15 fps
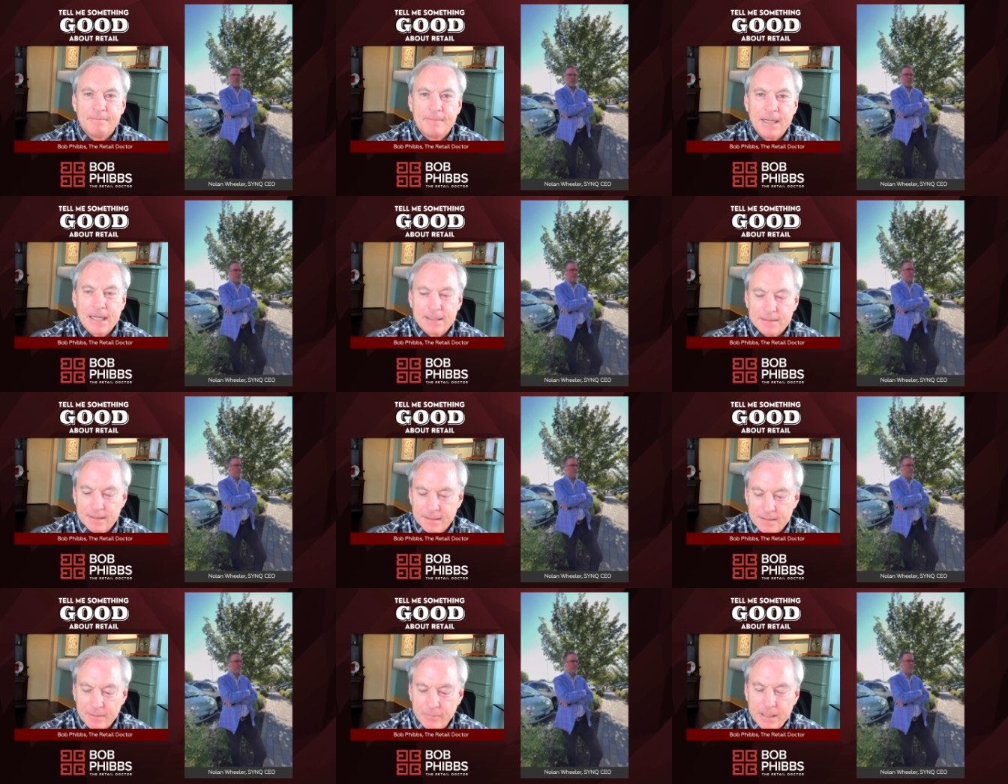
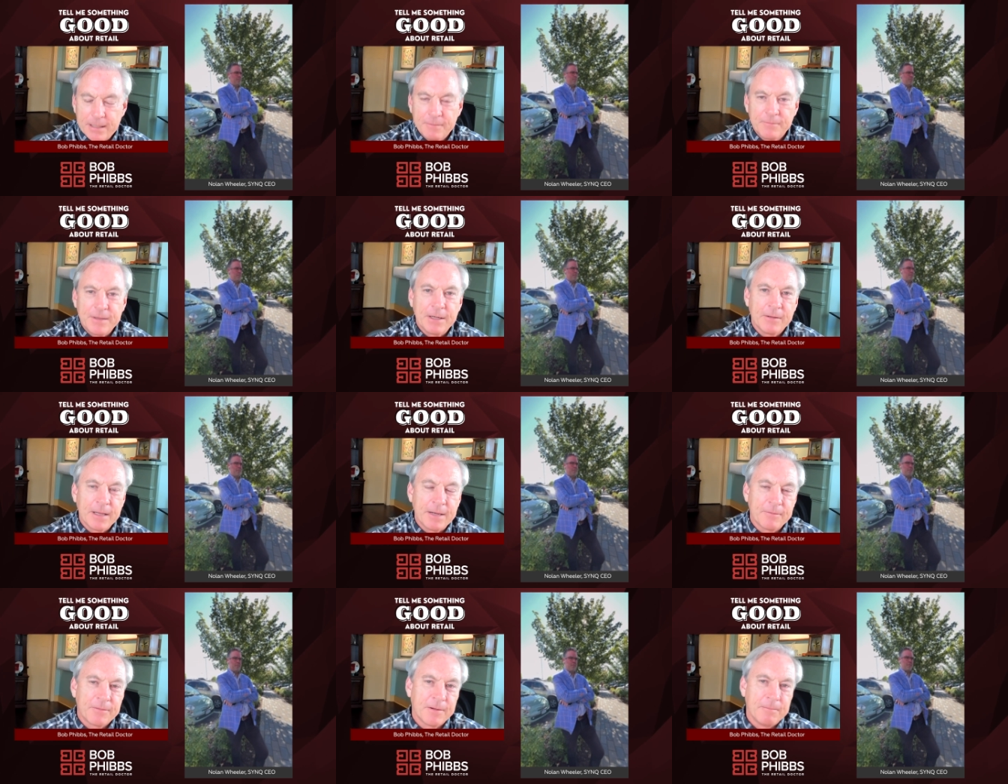Excellent. And we can feel
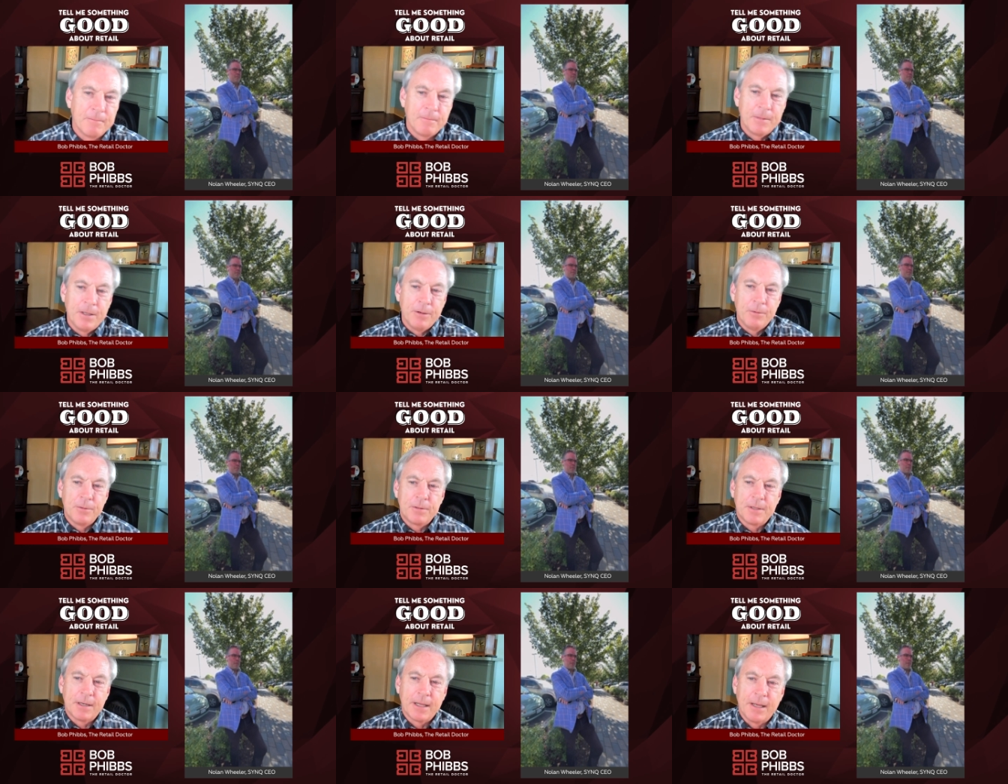that from you
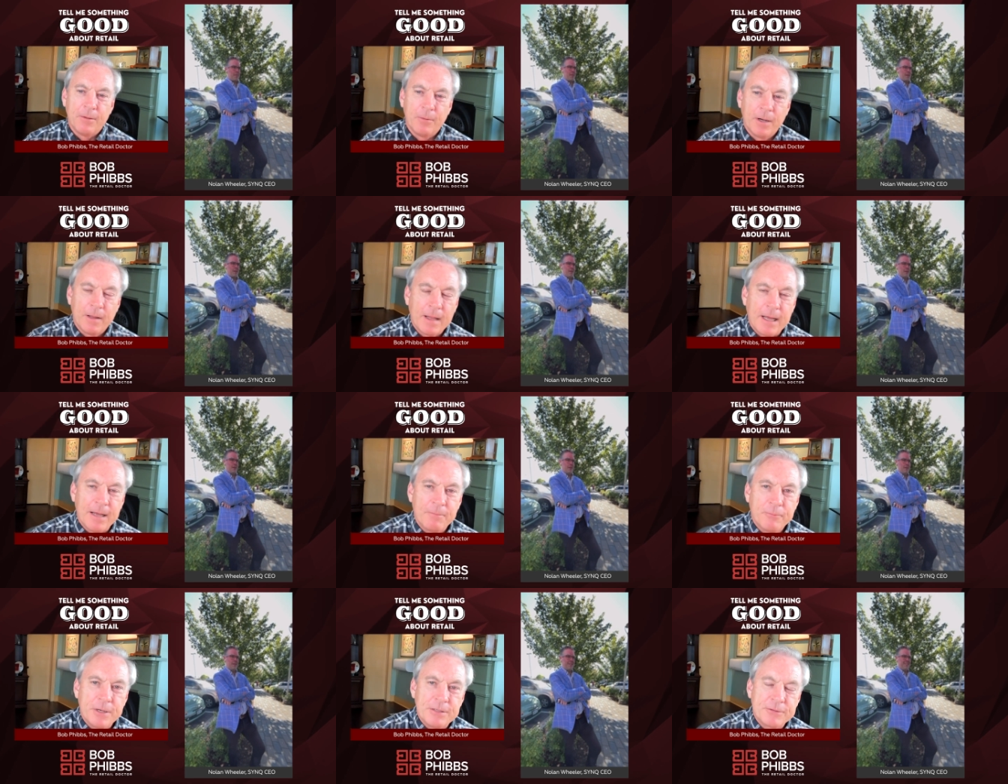today. Well, I
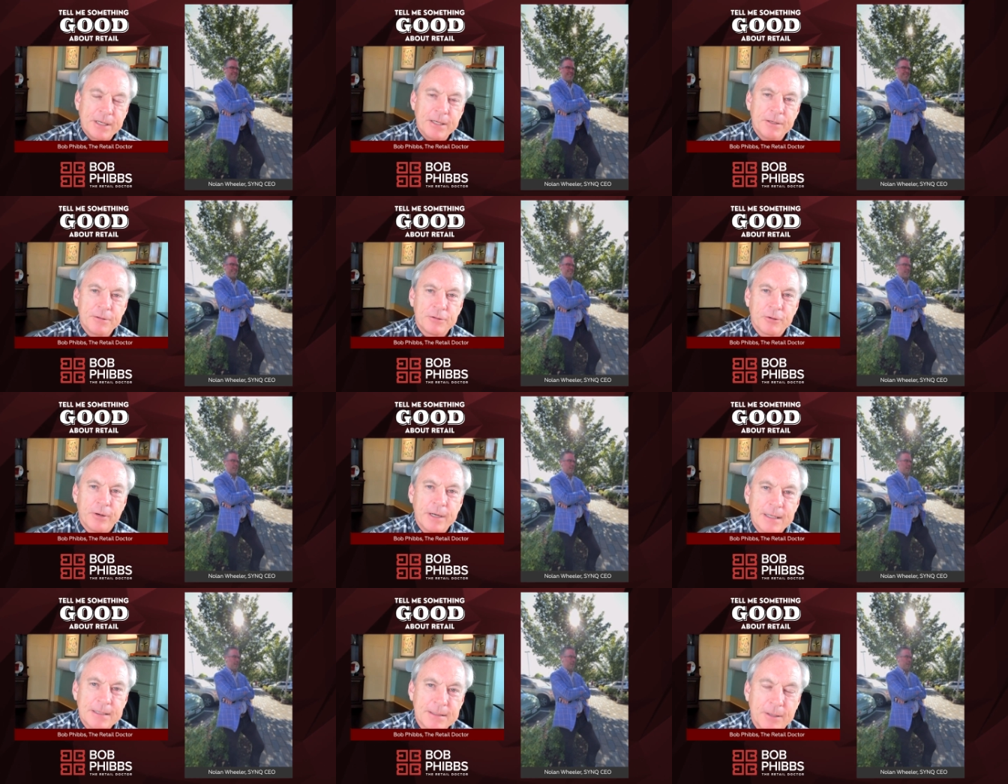appreciate you
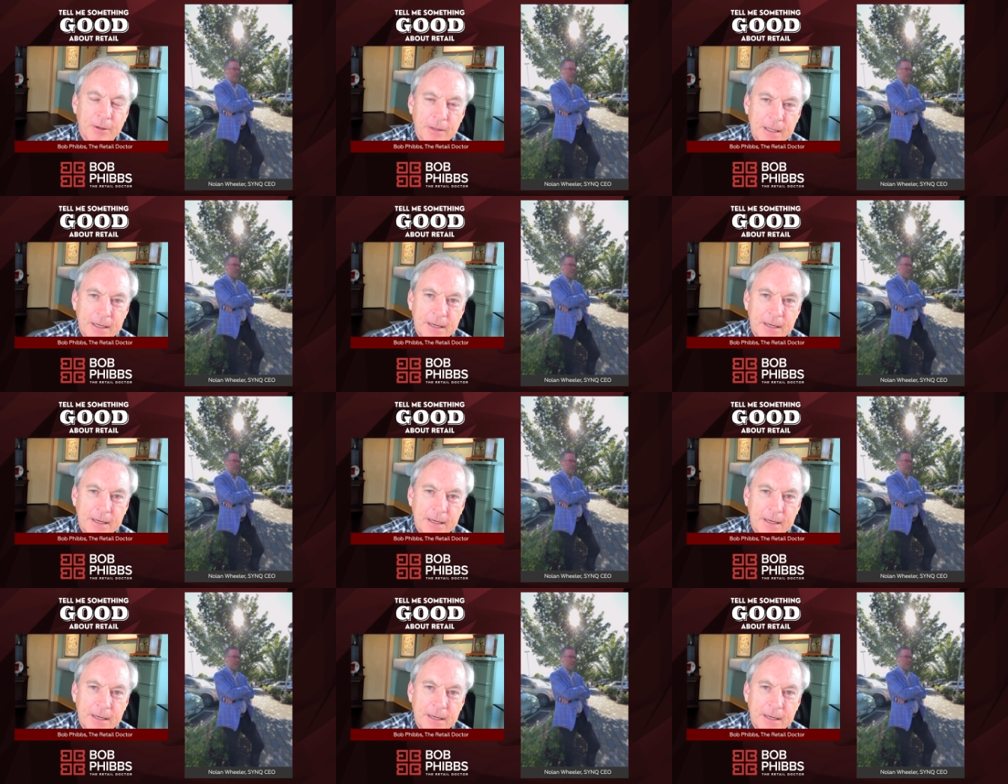joining us, Nolan.